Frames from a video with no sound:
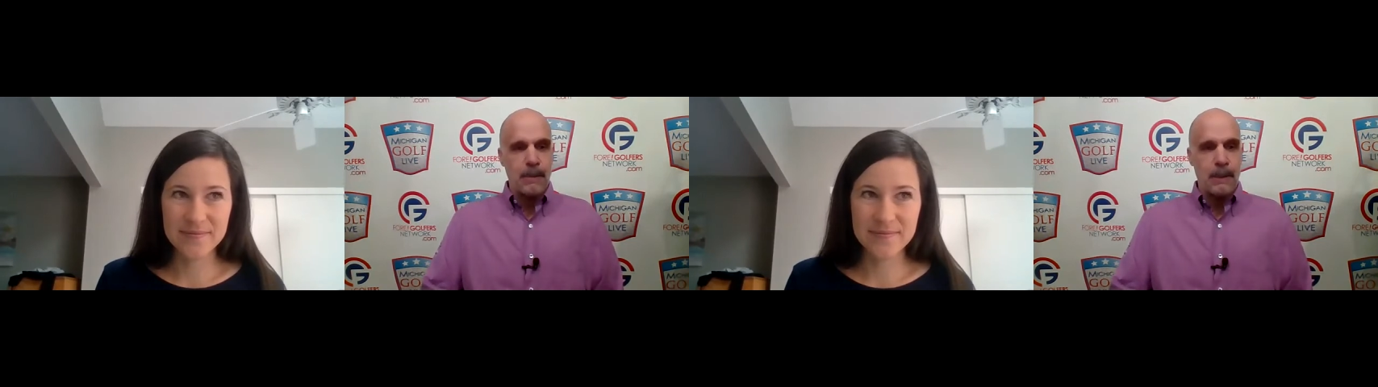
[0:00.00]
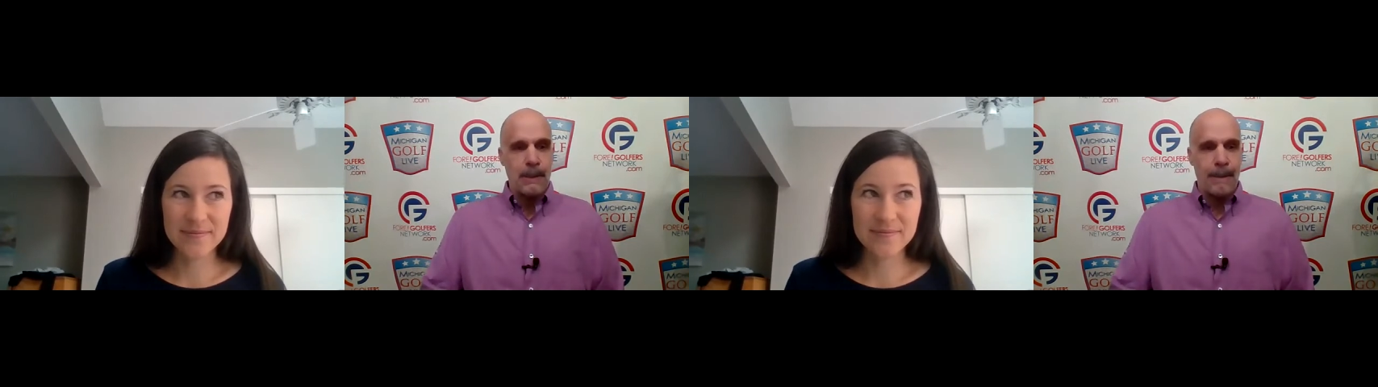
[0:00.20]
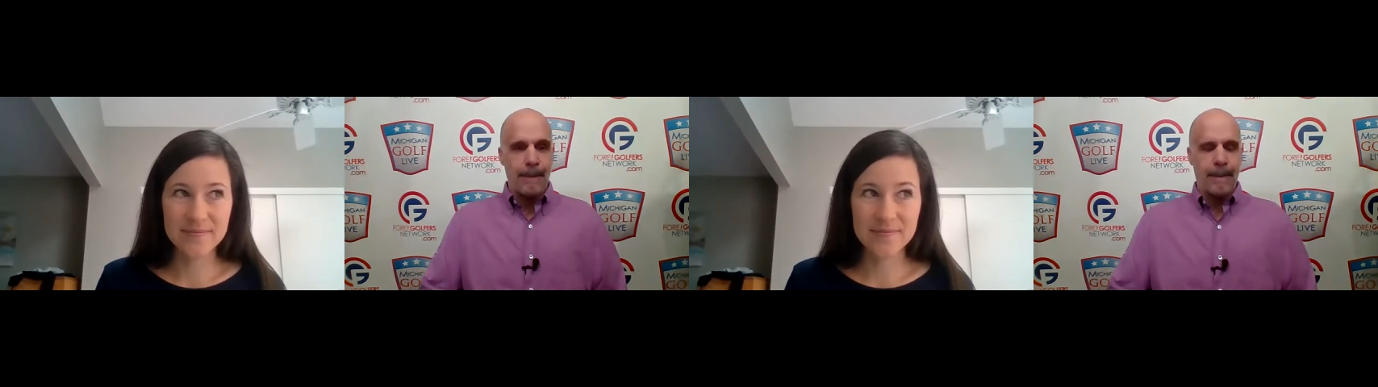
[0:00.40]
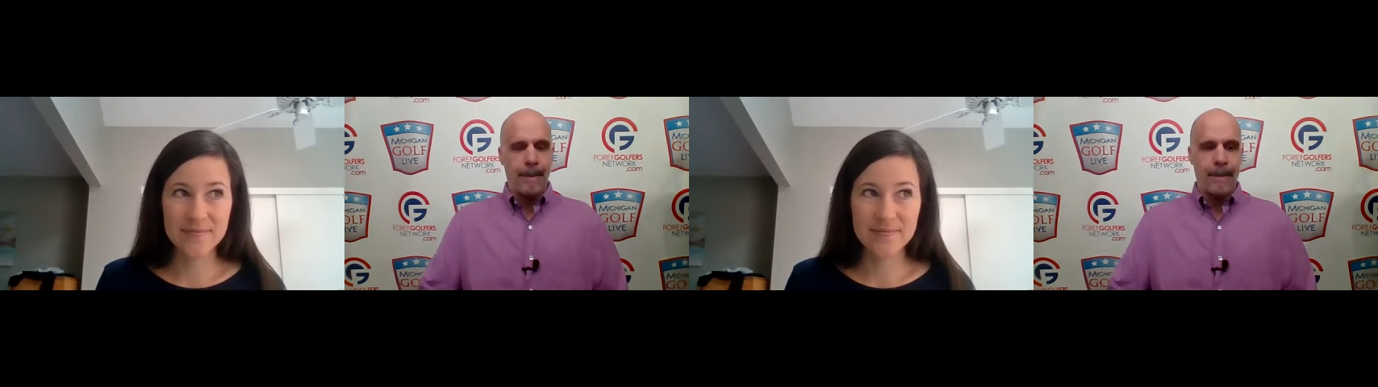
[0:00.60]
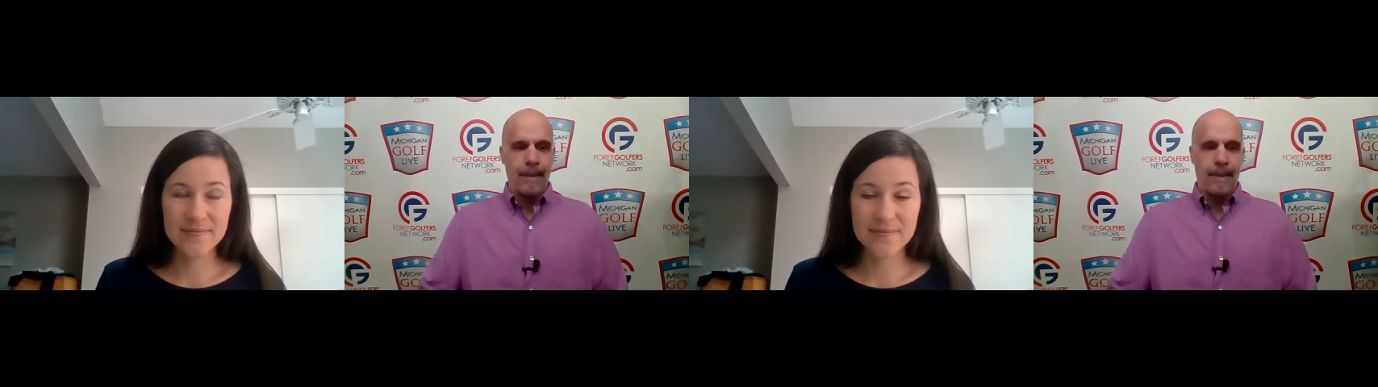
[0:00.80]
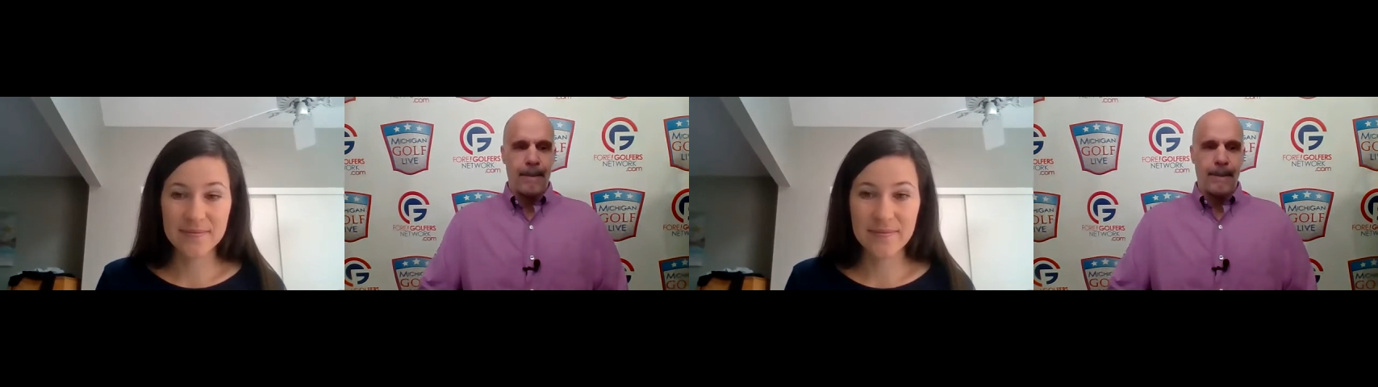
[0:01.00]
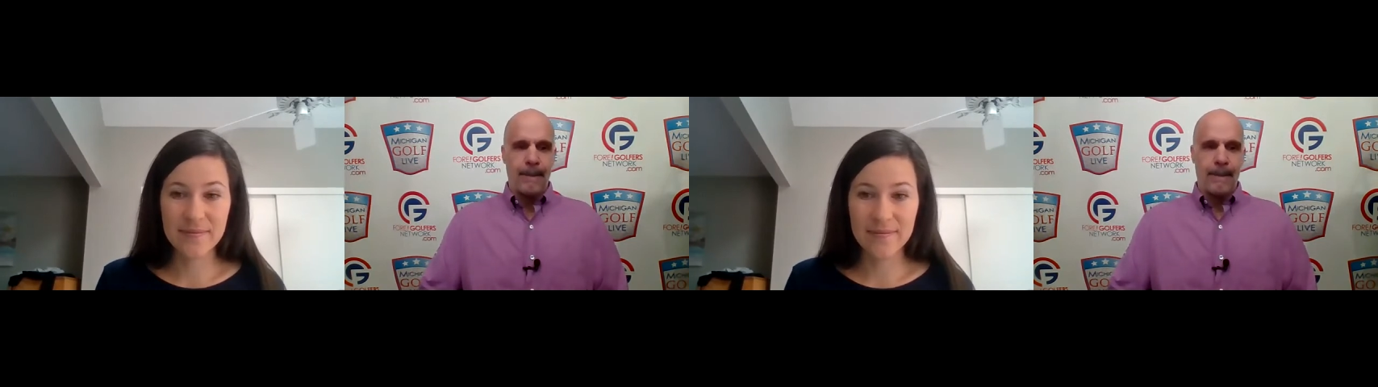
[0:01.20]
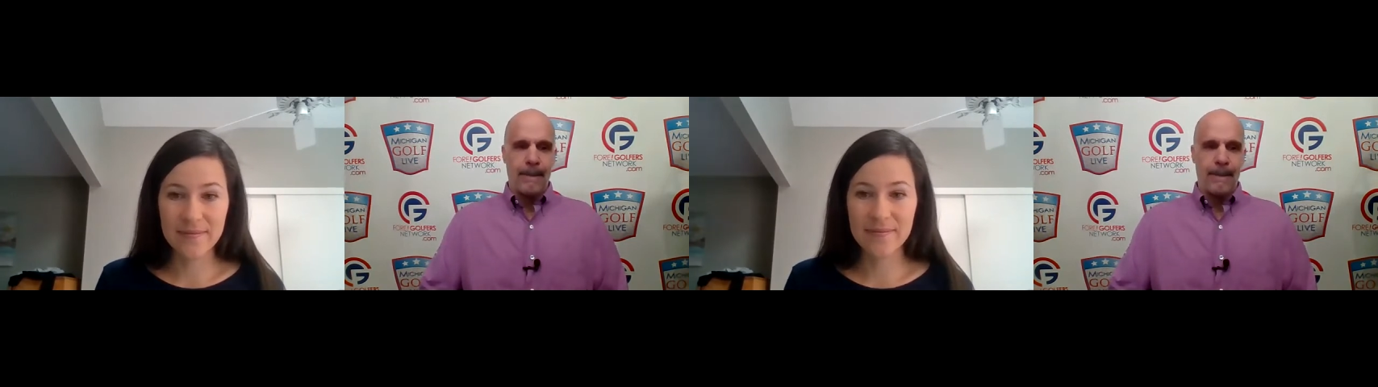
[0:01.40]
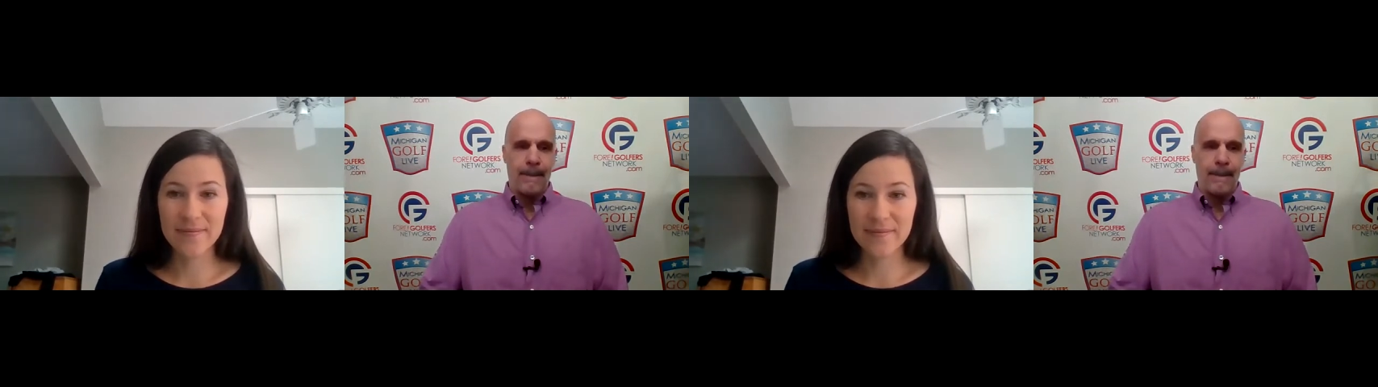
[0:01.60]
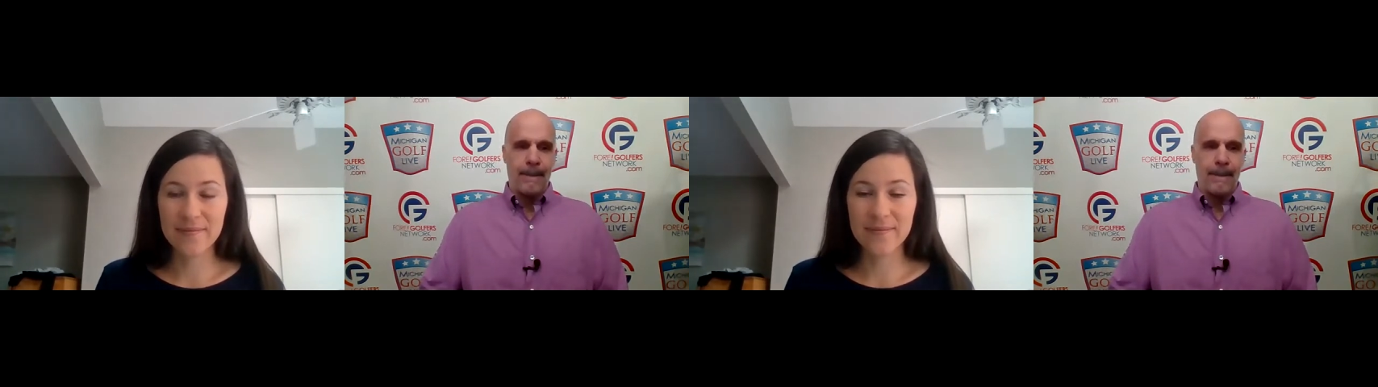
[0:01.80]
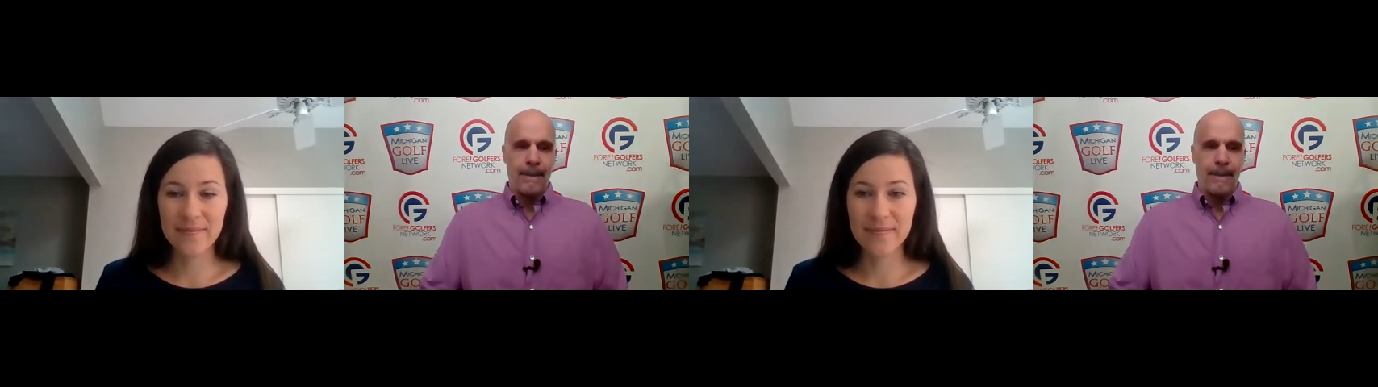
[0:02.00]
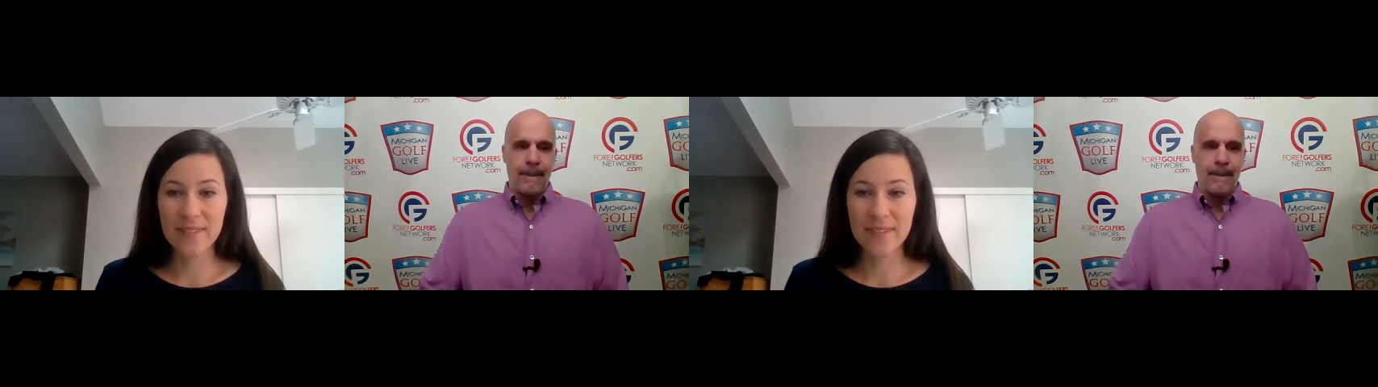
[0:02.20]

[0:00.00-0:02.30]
(no one is talking)